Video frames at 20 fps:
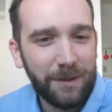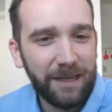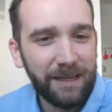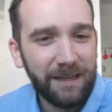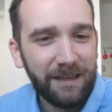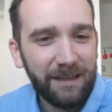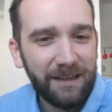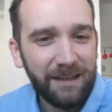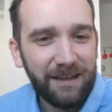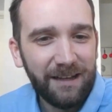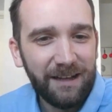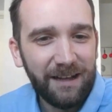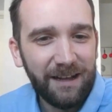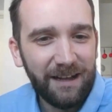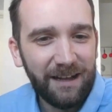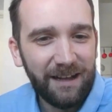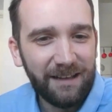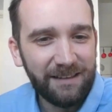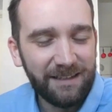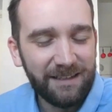is doing
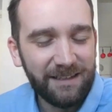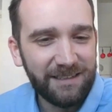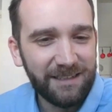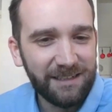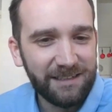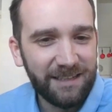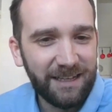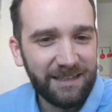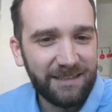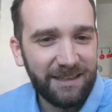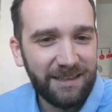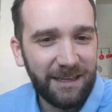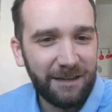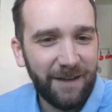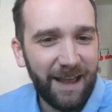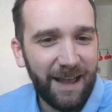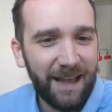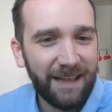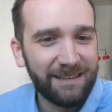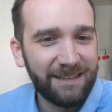uh, and the success that
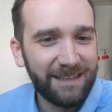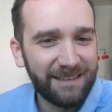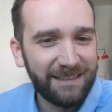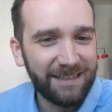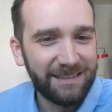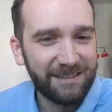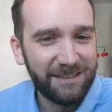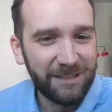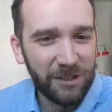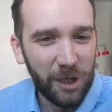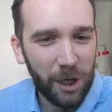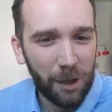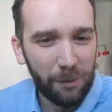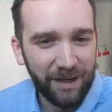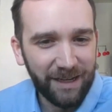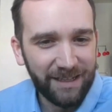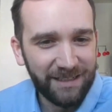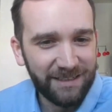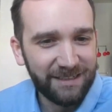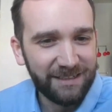you've had in, in
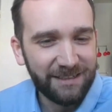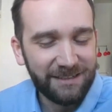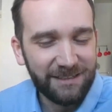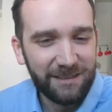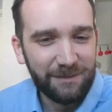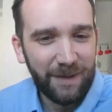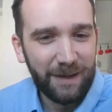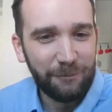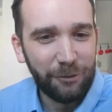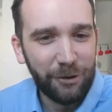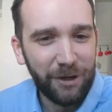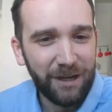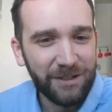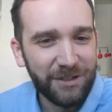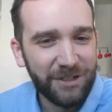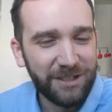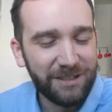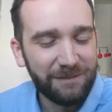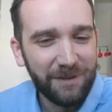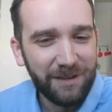decarbonizing cement
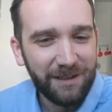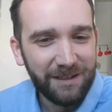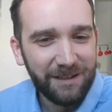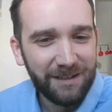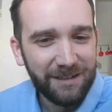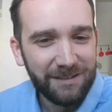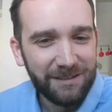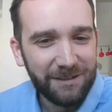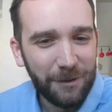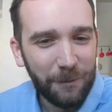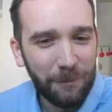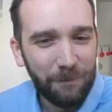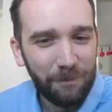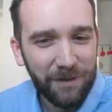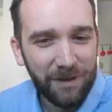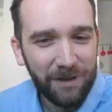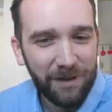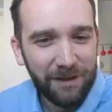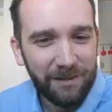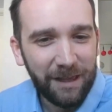production. So
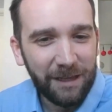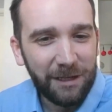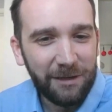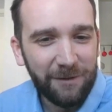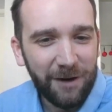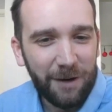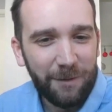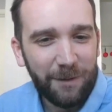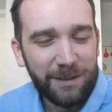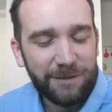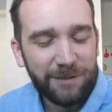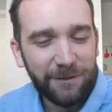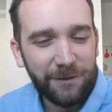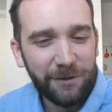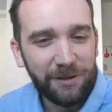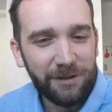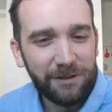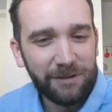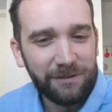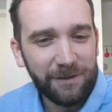thank you very much
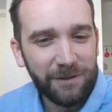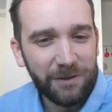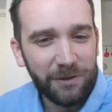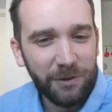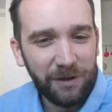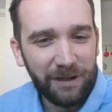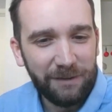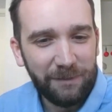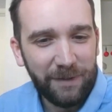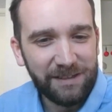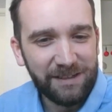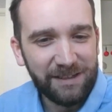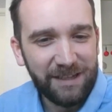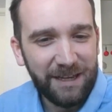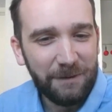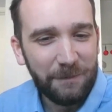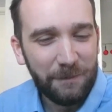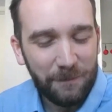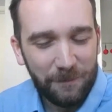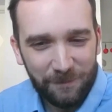for, for joining me
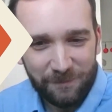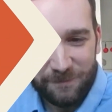today.